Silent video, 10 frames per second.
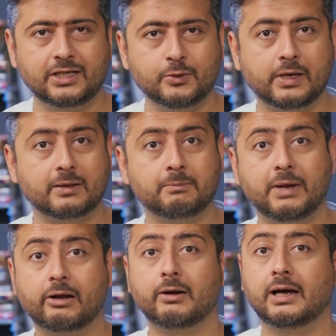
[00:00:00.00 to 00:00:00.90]
You get
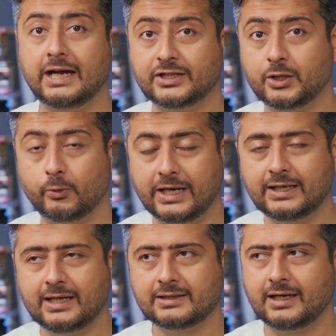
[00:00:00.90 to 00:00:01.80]
better SEO
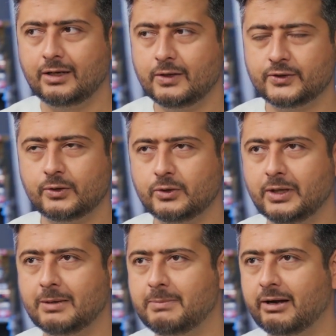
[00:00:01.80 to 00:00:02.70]
rankings and also you
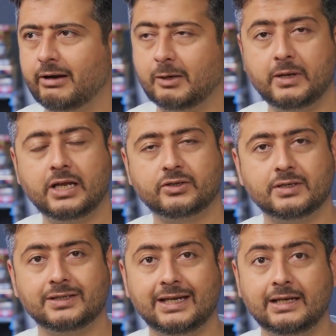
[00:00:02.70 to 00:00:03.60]
get better
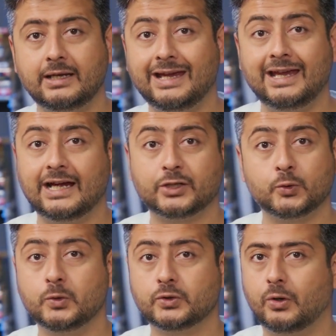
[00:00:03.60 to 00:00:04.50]
recommendations in AI
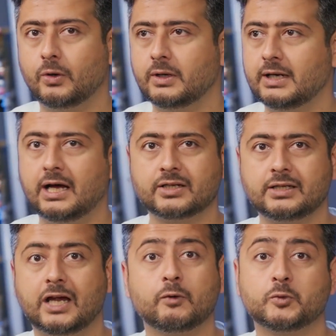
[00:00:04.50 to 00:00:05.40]
tools or
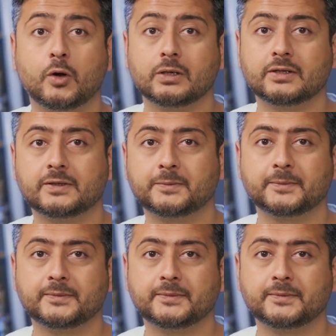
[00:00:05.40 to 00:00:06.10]
large language models.